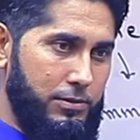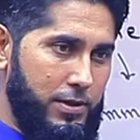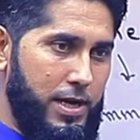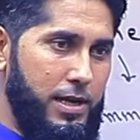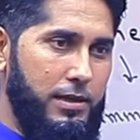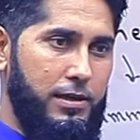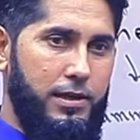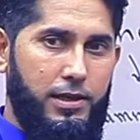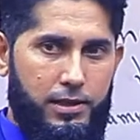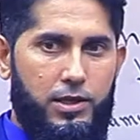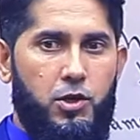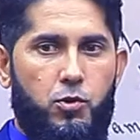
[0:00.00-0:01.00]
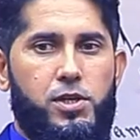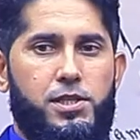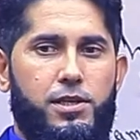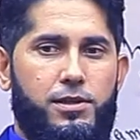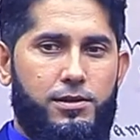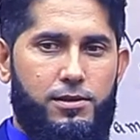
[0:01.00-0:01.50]
right? In your
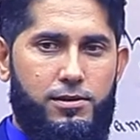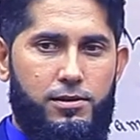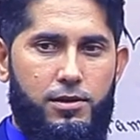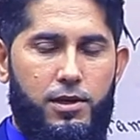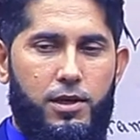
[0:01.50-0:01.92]
sentence.